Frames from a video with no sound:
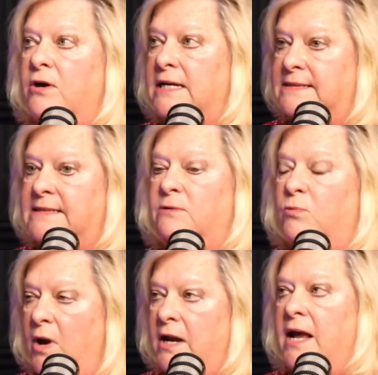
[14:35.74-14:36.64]
is to
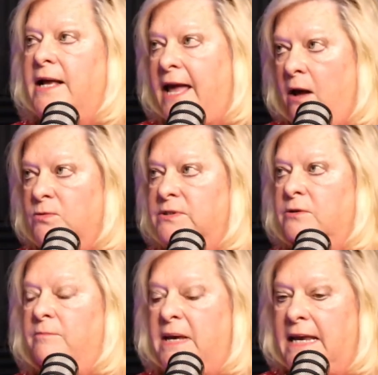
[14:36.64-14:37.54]
run a council
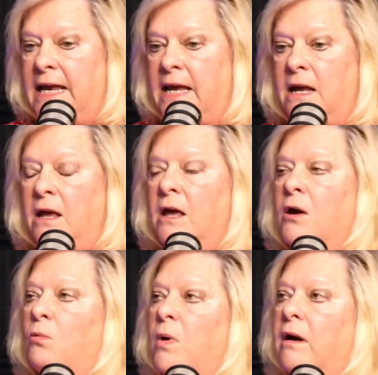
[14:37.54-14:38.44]
meeting
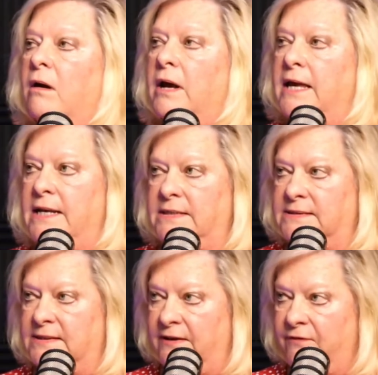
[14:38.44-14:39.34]
where it is
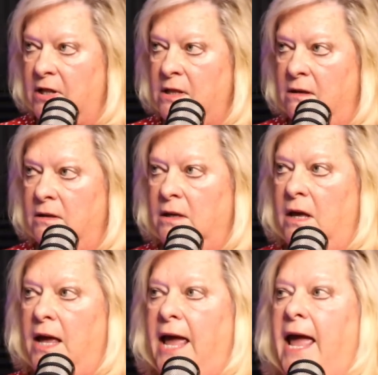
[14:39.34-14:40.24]
civil
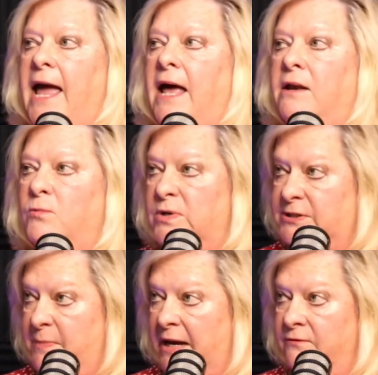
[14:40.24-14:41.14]
and
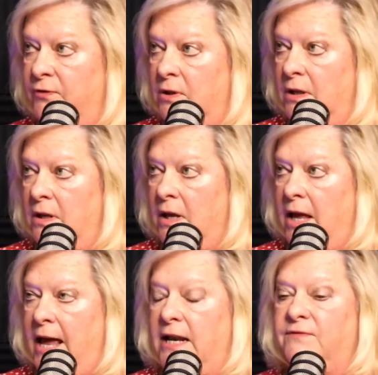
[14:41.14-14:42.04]
respectful.
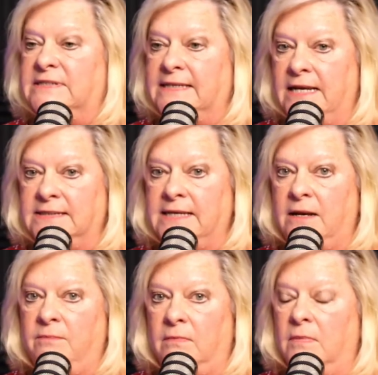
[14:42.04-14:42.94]
And if a
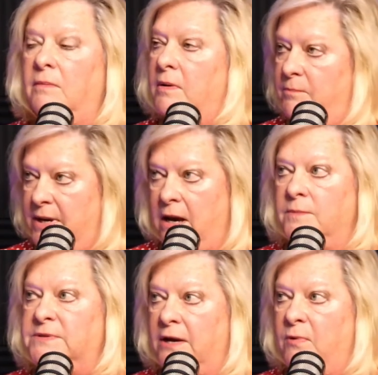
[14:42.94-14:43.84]
citizen
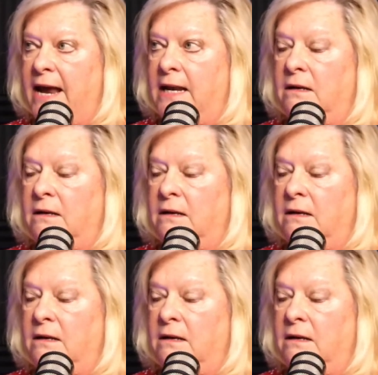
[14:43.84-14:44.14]
becomes irate,